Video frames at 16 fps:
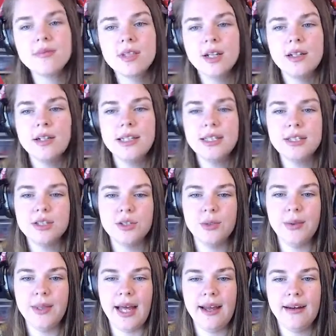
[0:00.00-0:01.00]
let's
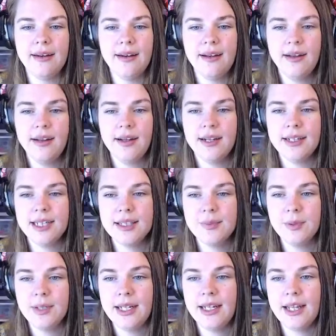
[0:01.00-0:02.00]
do that. Let's
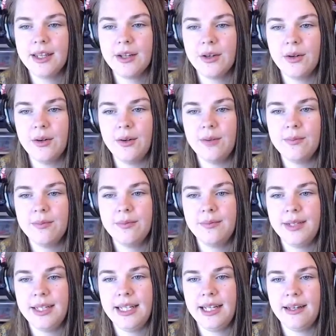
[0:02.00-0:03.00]
put another comb
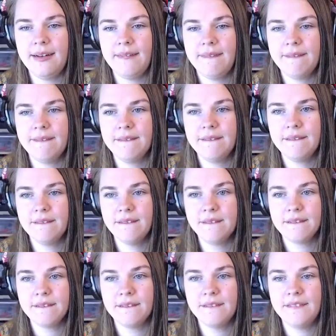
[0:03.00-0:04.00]
here.
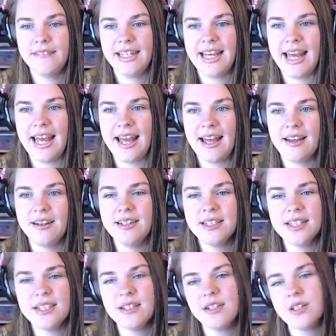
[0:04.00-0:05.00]
Yeah, because
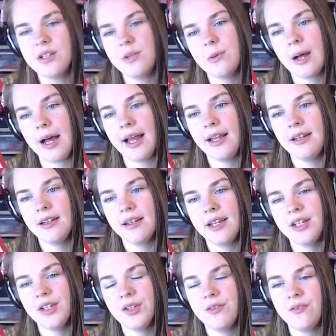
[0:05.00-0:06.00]
it's not too wide.
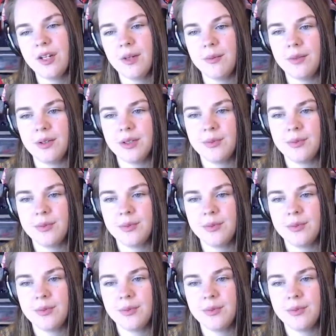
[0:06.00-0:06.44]
It should fit on most